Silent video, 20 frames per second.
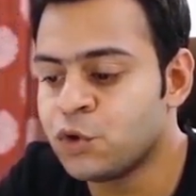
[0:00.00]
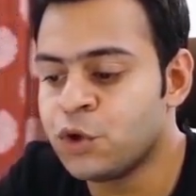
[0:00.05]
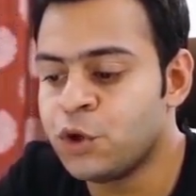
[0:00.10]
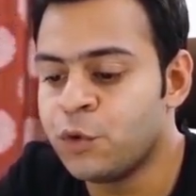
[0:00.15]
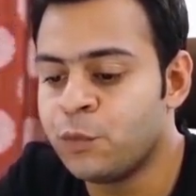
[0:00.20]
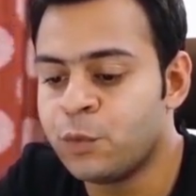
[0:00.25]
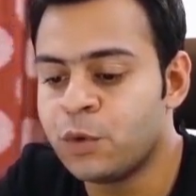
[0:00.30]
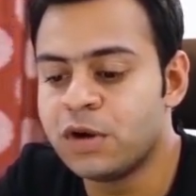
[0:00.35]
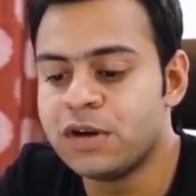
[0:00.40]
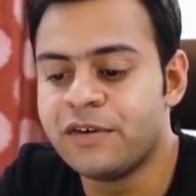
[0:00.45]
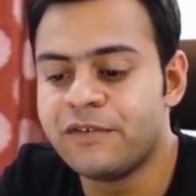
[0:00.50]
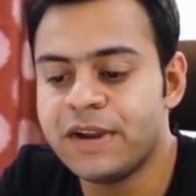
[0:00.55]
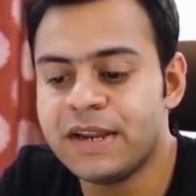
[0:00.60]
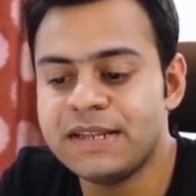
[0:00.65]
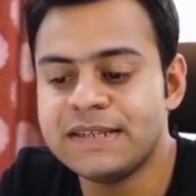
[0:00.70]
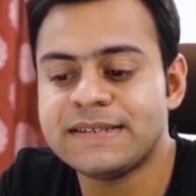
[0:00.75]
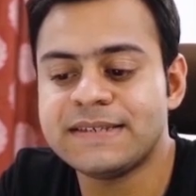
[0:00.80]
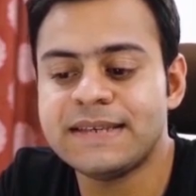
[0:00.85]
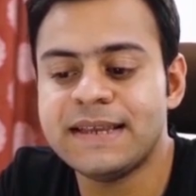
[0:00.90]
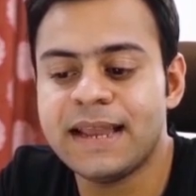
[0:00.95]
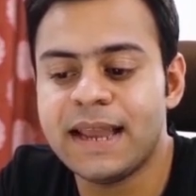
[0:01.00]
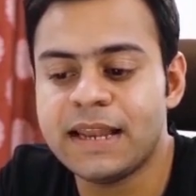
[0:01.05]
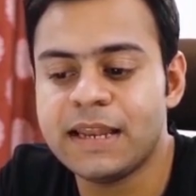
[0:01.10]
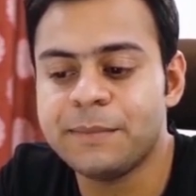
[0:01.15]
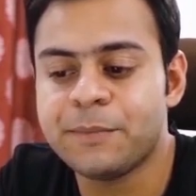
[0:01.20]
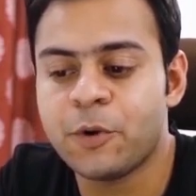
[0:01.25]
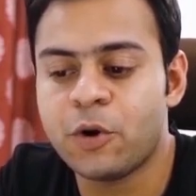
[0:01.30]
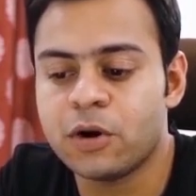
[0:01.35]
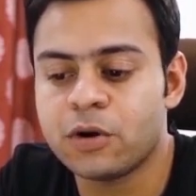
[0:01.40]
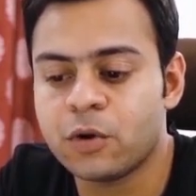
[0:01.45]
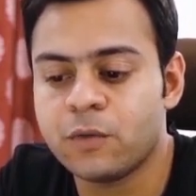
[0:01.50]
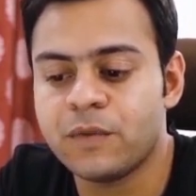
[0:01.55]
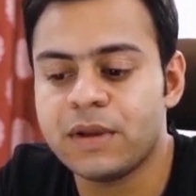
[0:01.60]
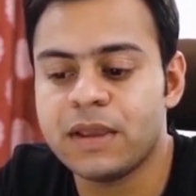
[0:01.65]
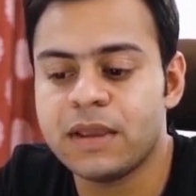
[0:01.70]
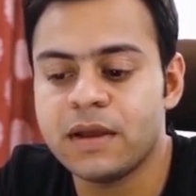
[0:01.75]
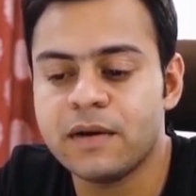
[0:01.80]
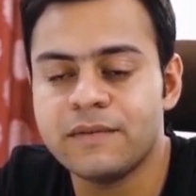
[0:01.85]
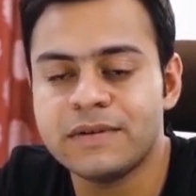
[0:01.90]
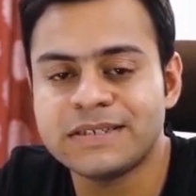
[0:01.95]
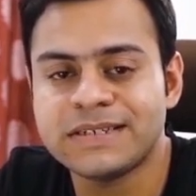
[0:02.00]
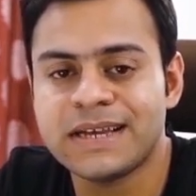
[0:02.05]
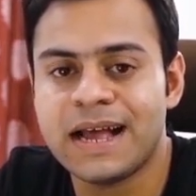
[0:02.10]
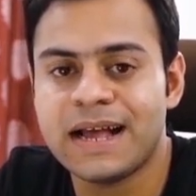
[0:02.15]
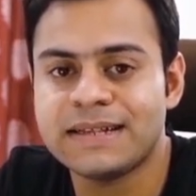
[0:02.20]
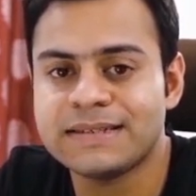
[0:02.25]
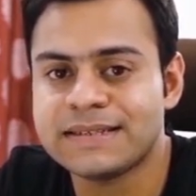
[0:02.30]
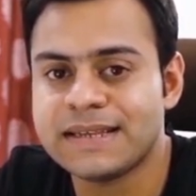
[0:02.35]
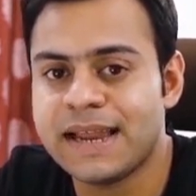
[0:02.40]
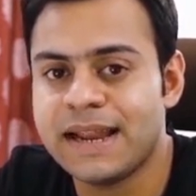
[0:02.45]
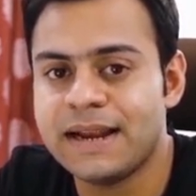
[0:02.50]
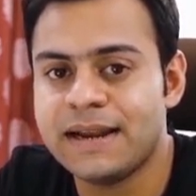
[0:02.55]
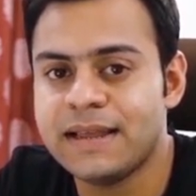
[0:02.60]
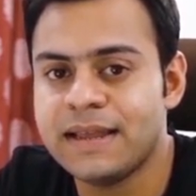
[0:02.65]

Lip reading: so you wouldn't really see any product over here which has